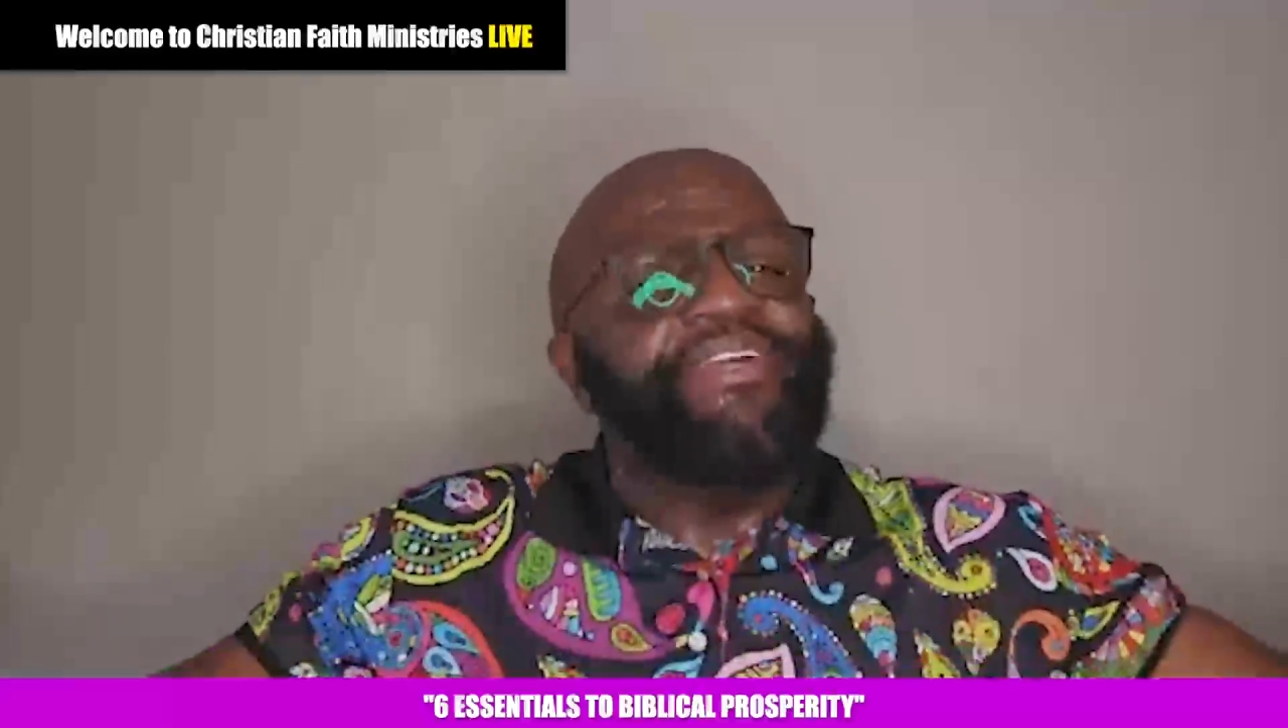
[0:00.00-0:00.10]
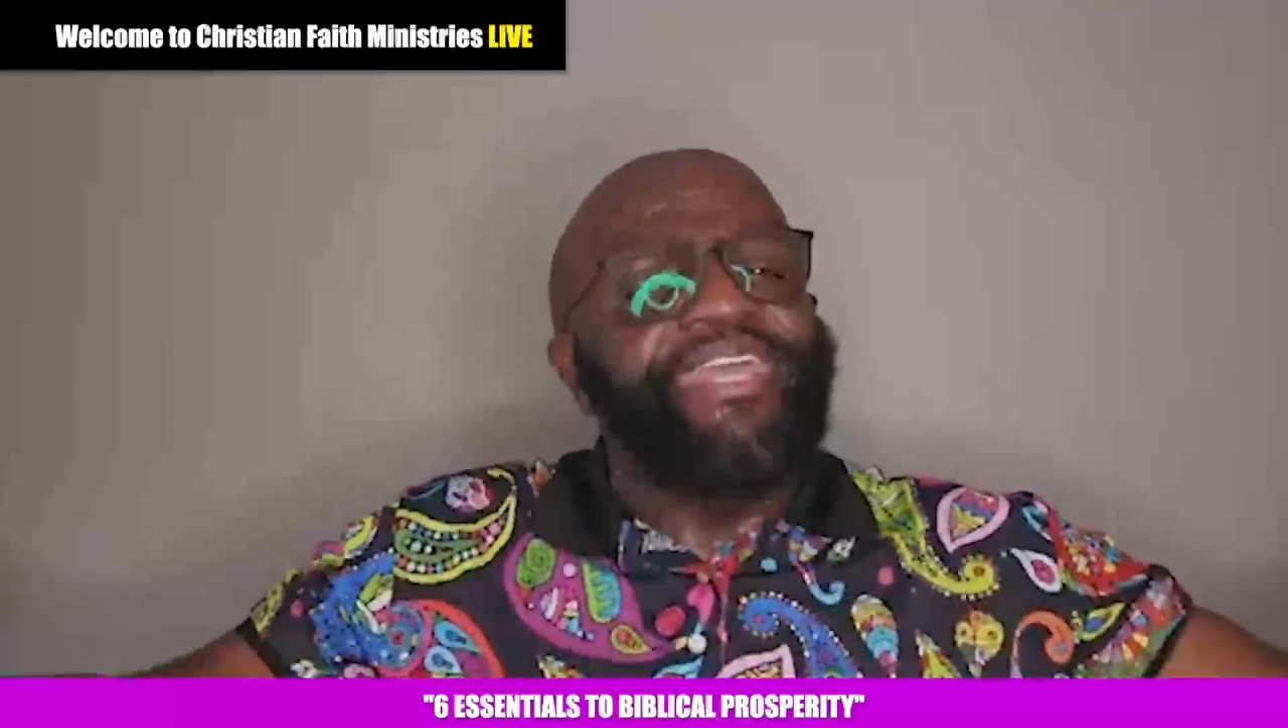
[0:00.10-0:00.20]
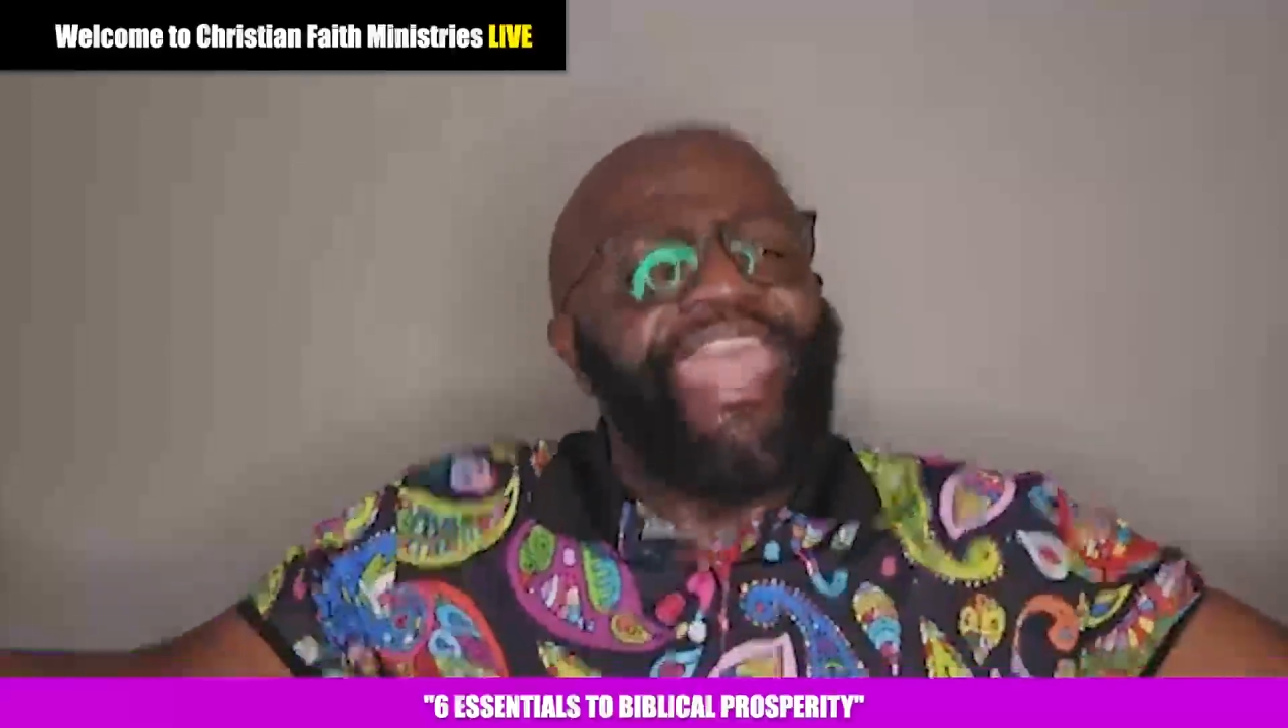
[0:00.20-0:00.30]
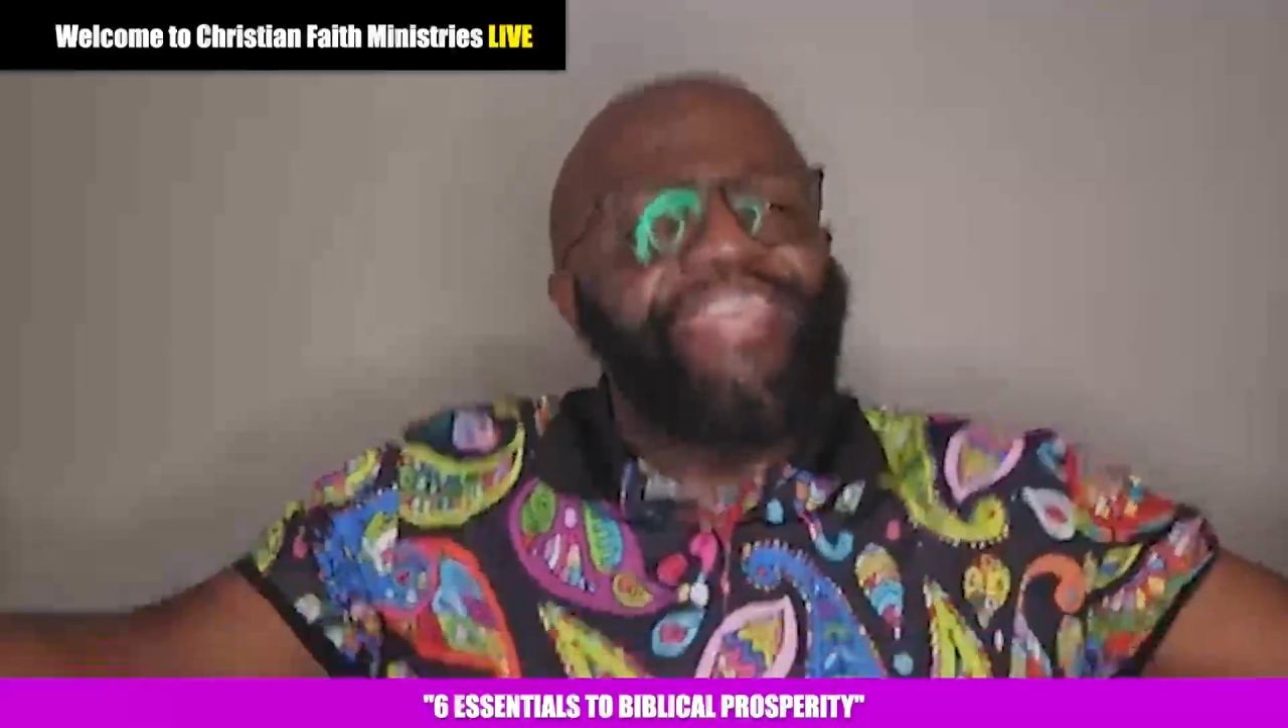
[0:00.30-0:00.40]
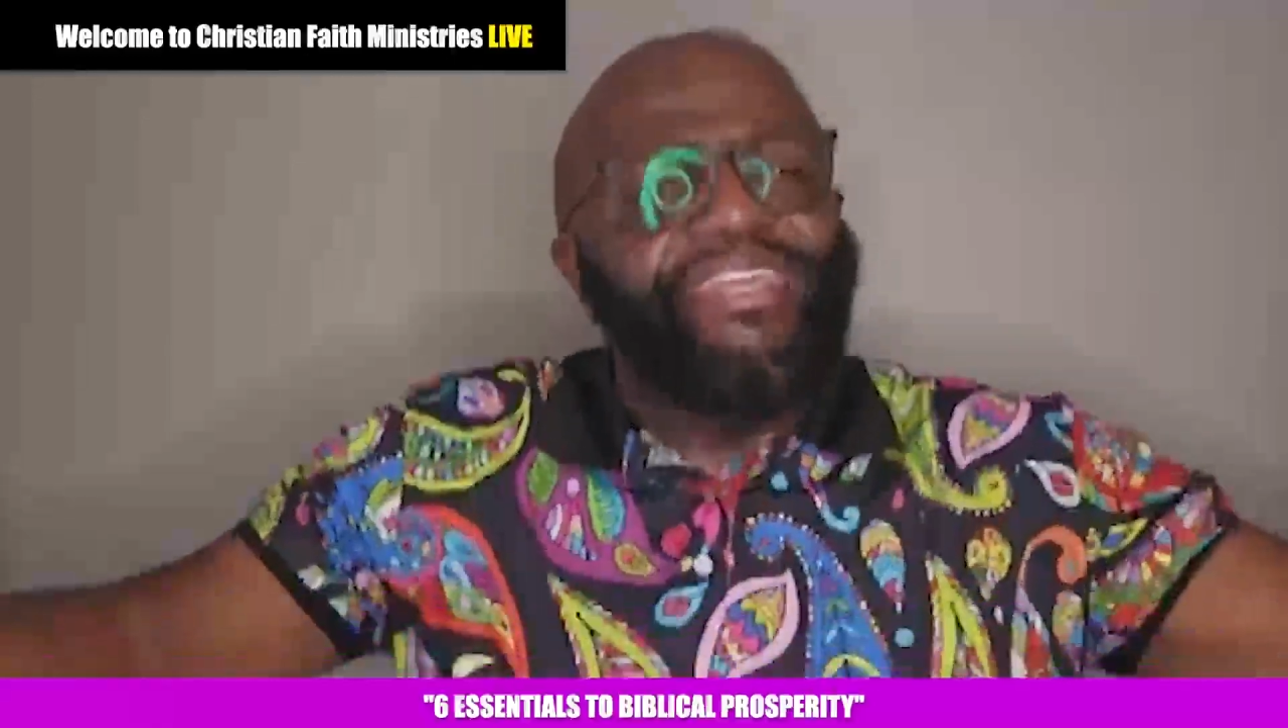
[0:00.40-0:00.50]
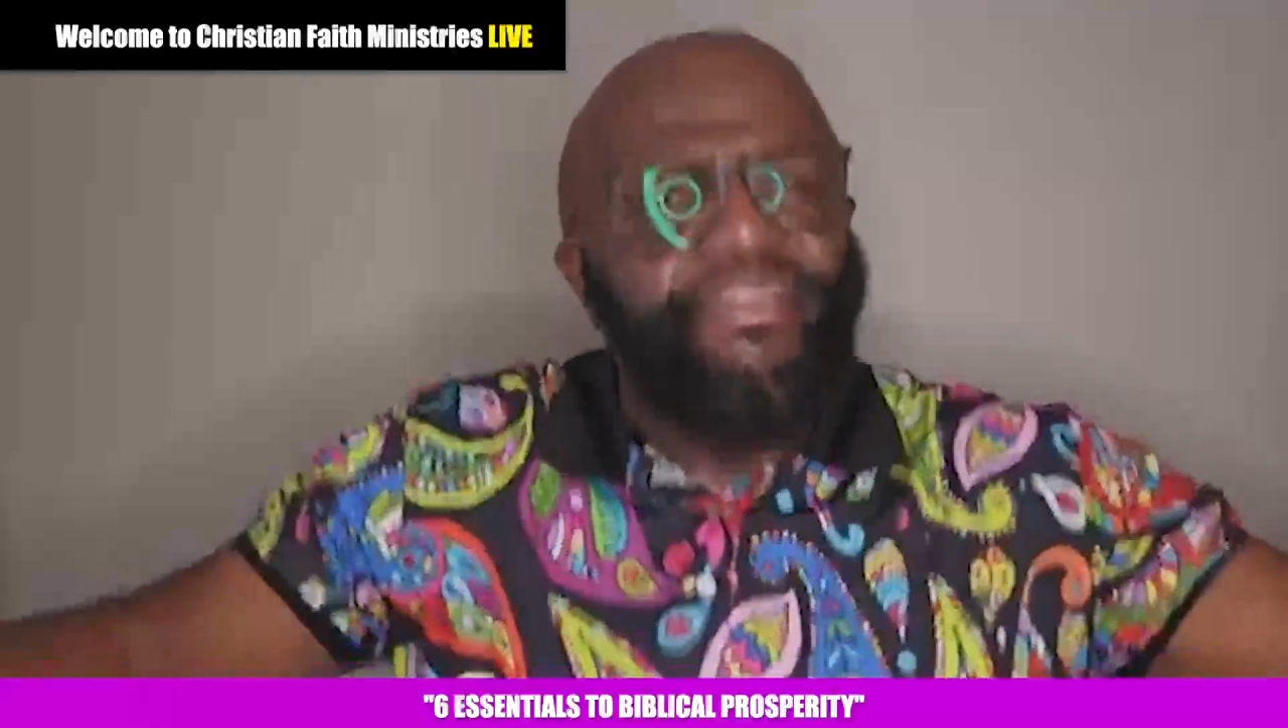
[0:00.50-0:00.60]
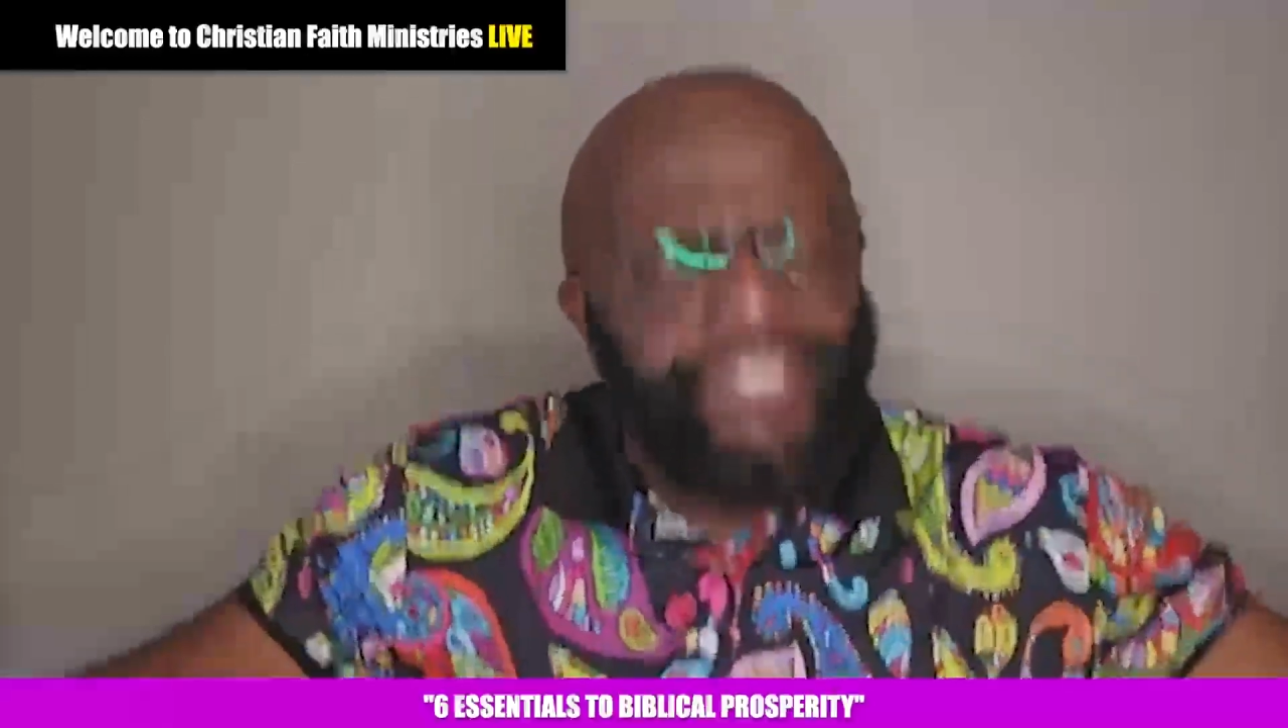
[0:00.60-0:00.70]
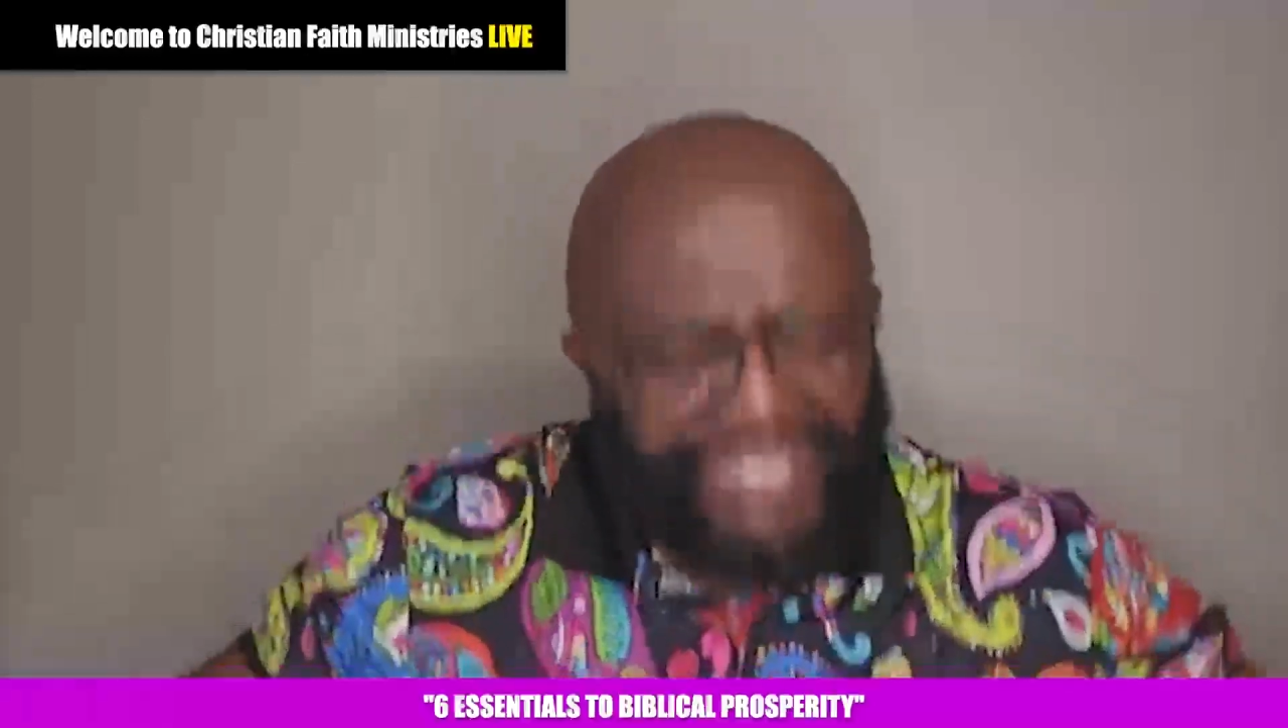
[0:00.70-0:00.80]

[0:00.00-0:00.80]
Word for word: You can't give